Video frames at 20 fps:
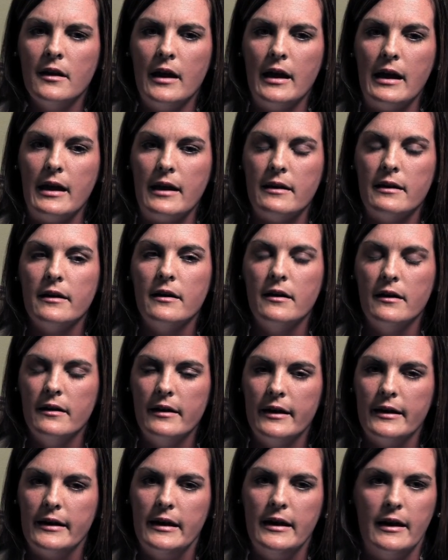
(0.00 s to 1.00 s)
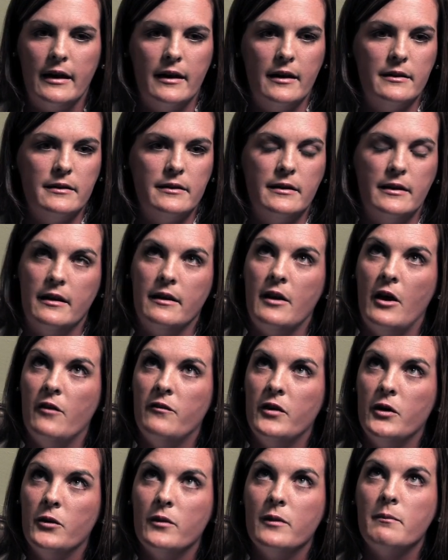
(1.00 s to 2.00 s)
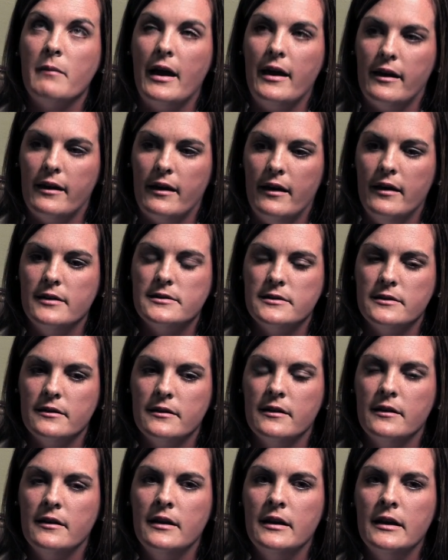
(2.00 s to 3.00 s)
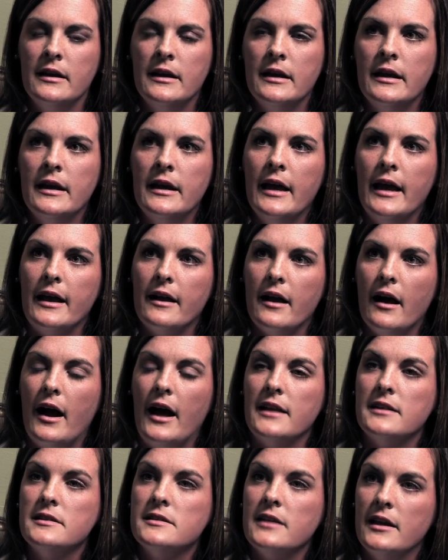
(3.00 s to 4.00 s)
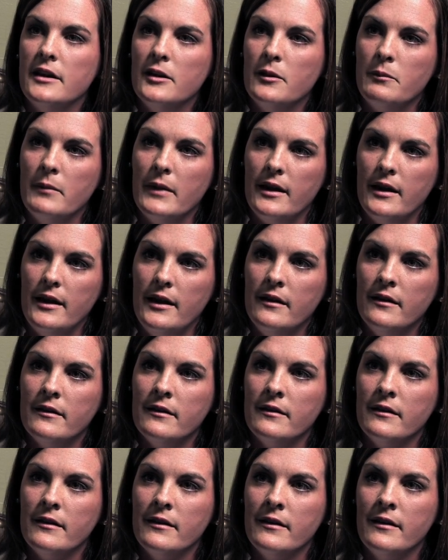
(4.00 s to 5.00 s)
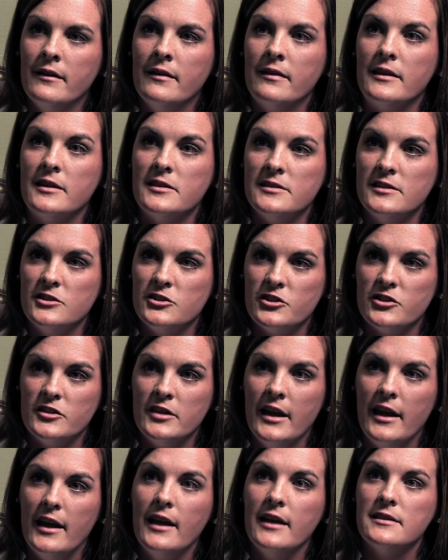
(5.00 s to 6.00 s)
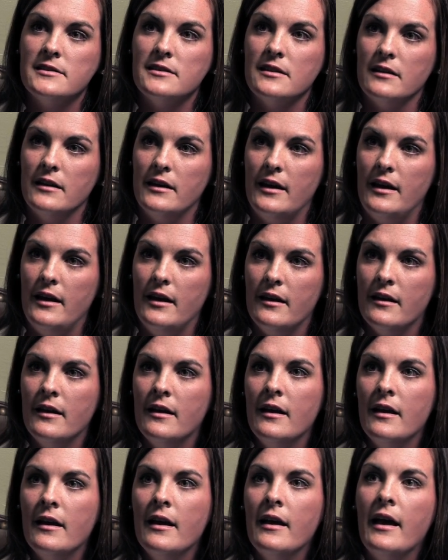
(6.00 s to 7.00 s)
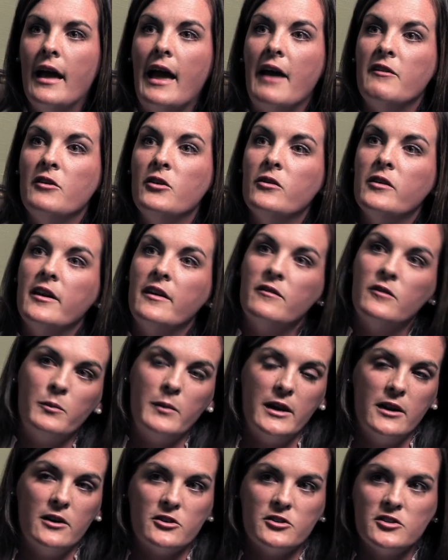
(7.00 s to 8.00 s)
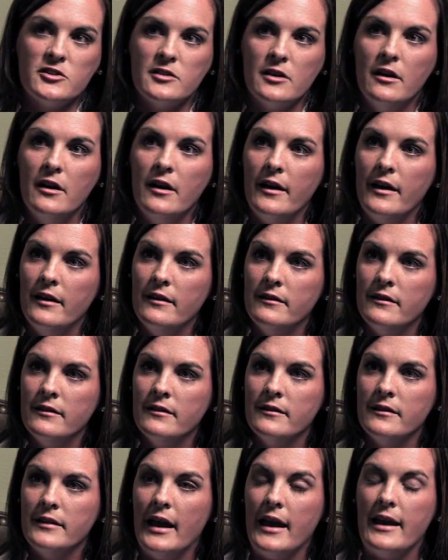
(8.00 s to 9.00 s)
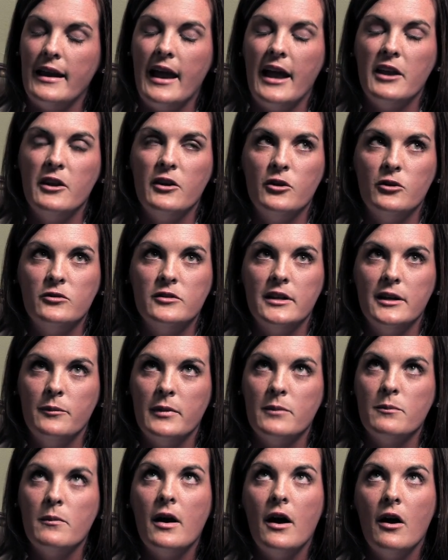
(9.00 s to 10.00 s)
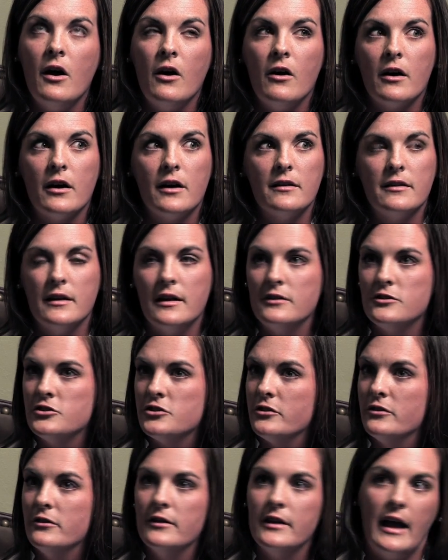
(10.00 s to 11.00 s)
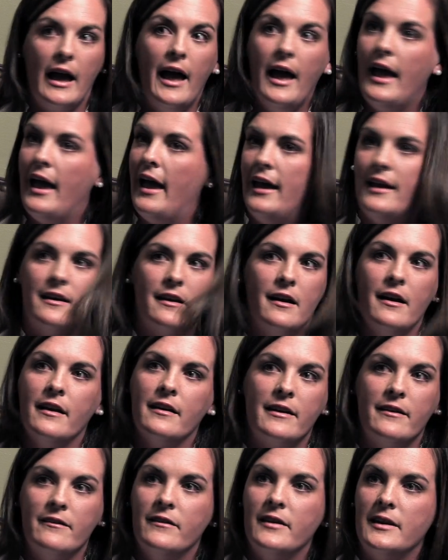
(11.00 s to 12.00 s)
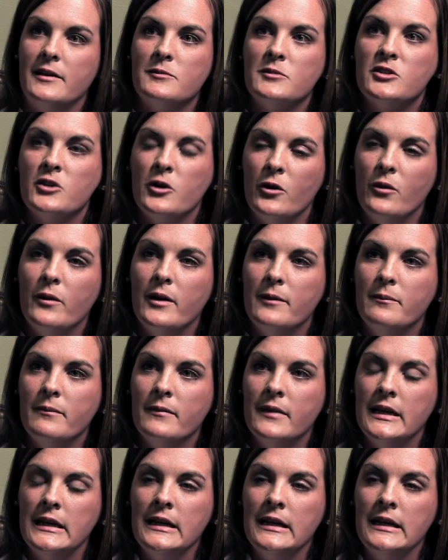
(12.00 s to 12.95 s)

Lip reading: And again, didn't know if he would make it. And God said to me, "This is your test, Lee. Have you given me your son?" And I knew deep in my heart that truly I had not given him to him.